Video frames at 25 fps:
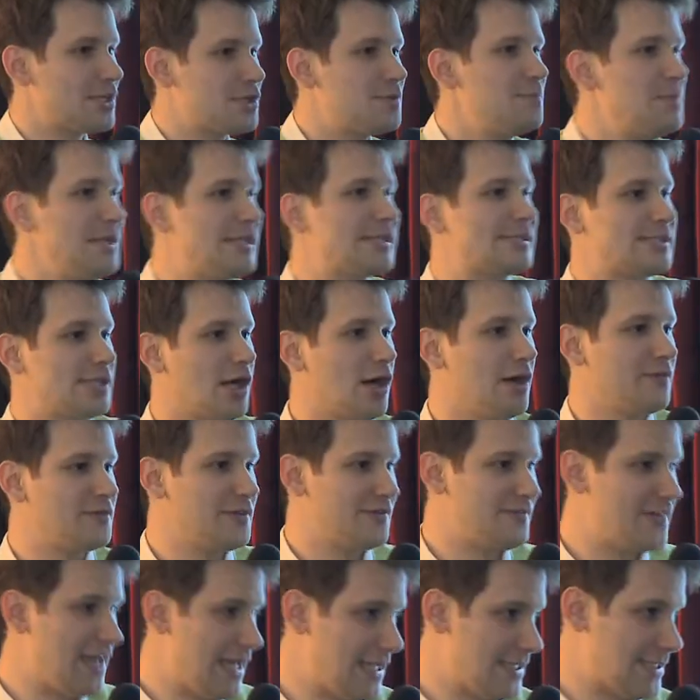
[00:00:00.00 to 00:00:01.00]
to be starved
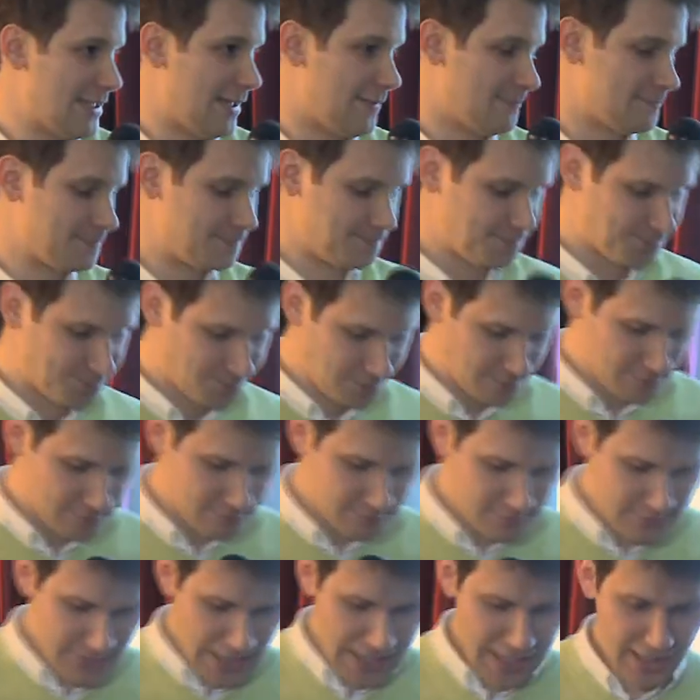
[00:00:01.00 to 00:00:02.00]
of data.
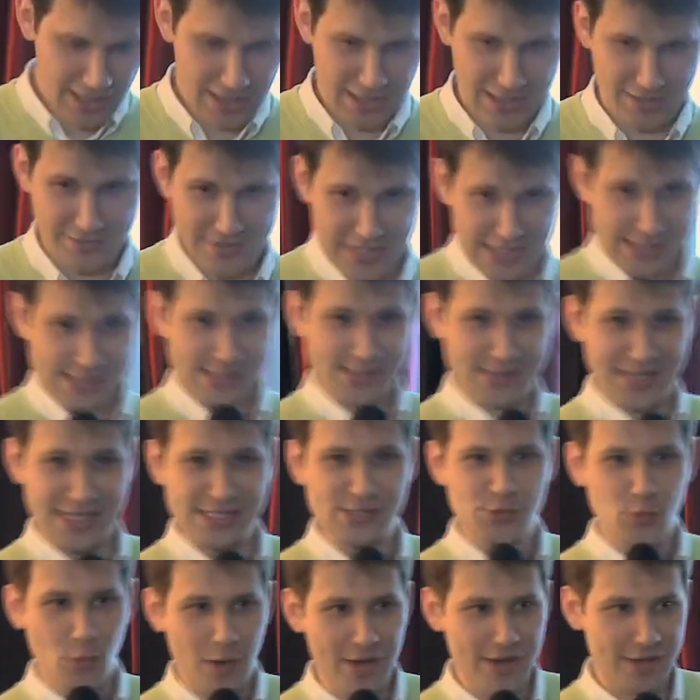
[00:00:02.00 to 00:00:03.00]

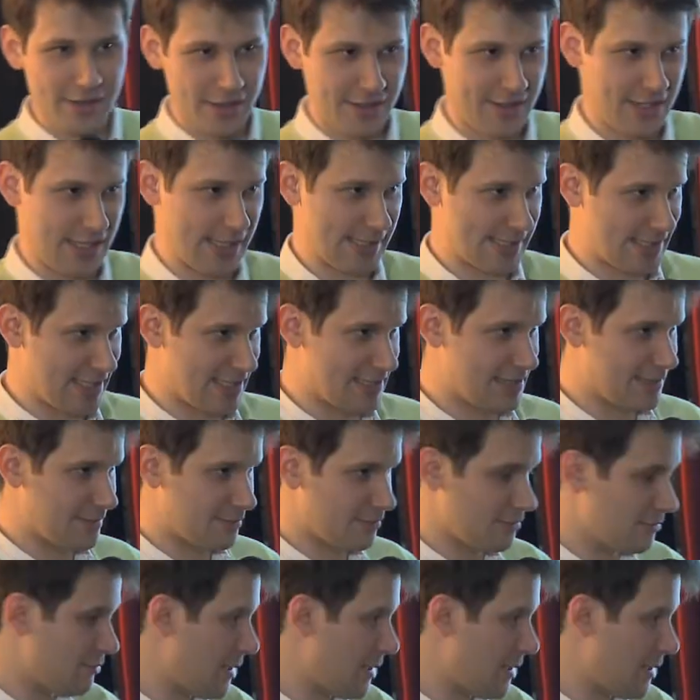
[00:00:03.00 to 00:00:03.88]
That's one of the things that